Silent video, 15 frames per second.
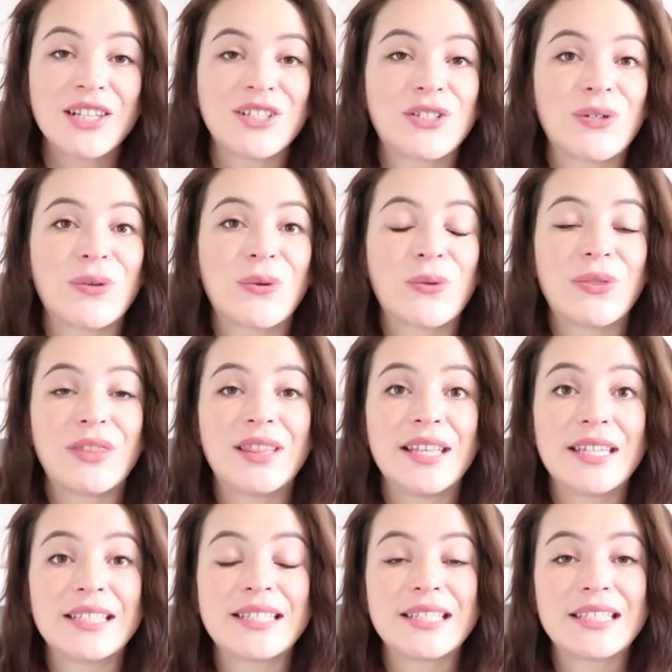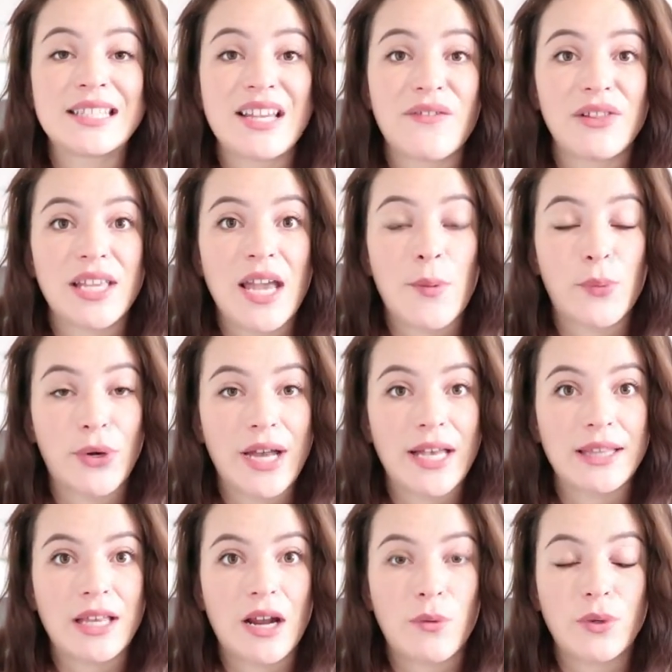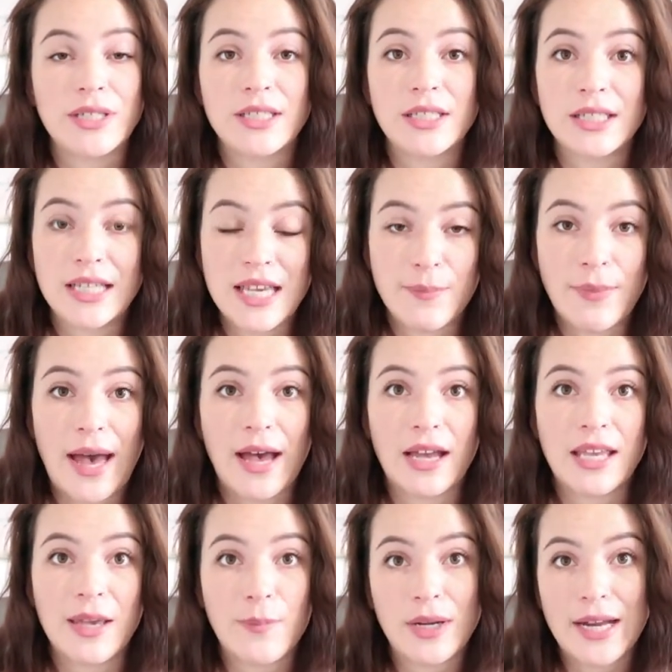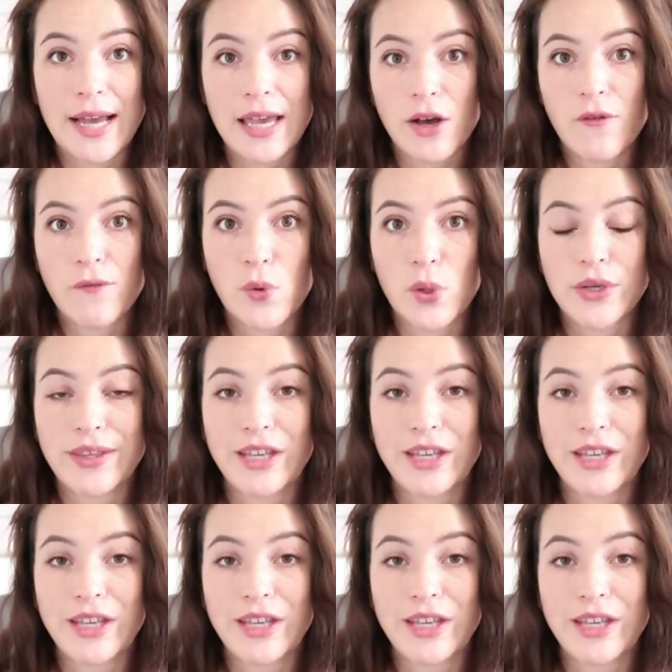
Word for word: So this is definitely a brand that I would keep, keep an eye out for.